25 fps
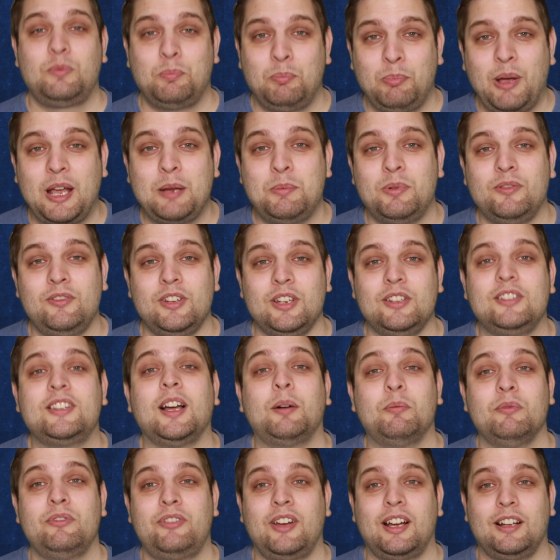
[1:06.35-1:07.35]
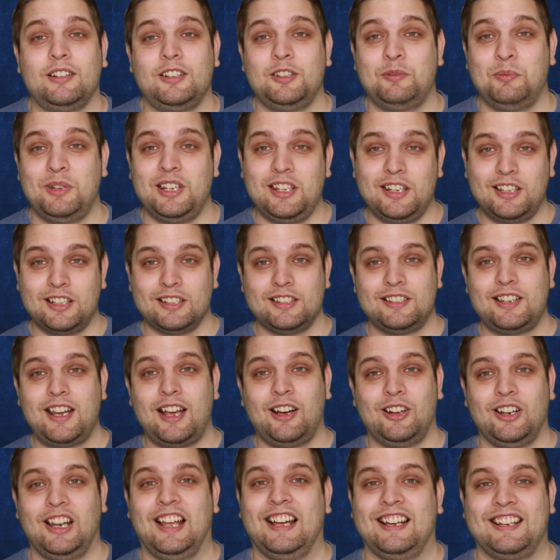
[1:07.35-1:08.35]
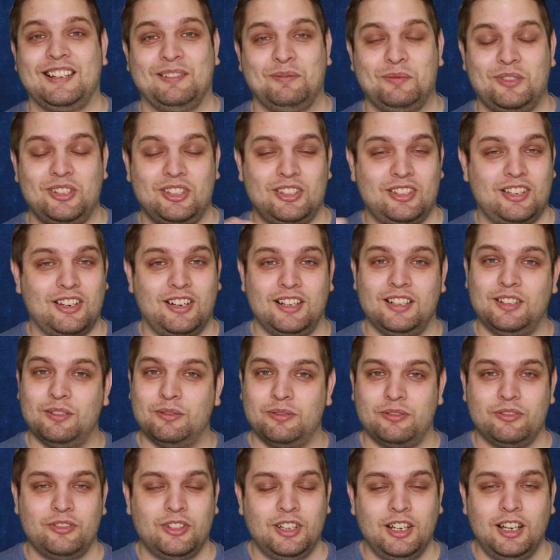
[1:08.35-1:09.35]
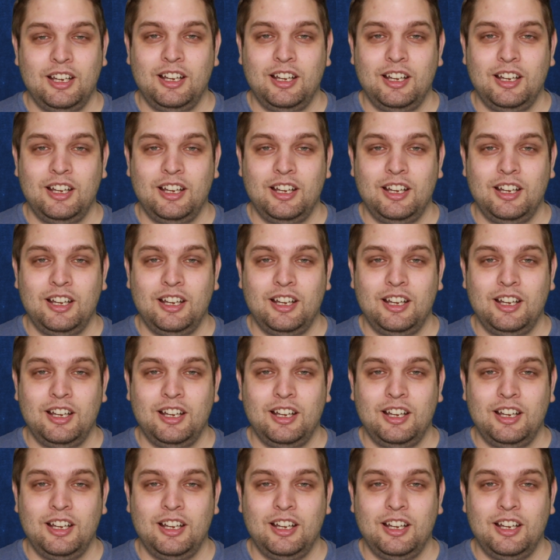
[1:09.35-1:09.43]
pay-per-view dumbfounded me. You can tell, like, I'm just kind of,